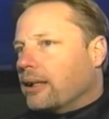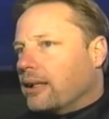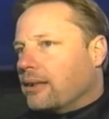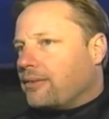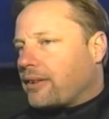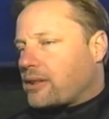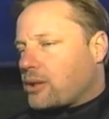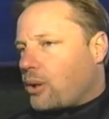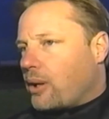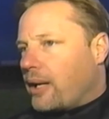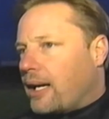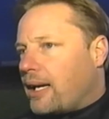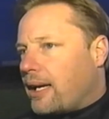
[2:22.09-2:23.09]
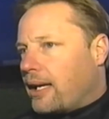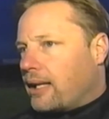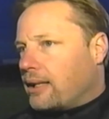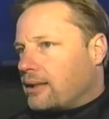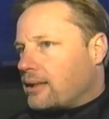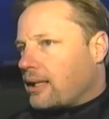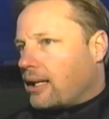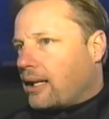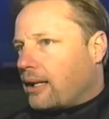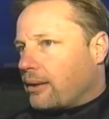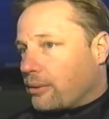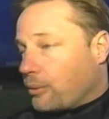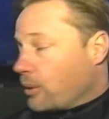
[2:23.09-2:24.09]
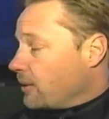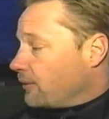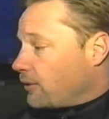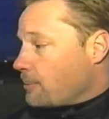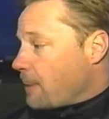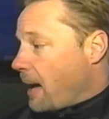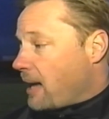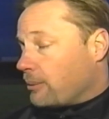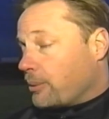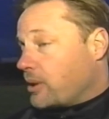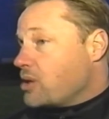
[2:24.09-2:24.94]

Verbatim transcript: in Victoria, and uh, we were are in for a battle.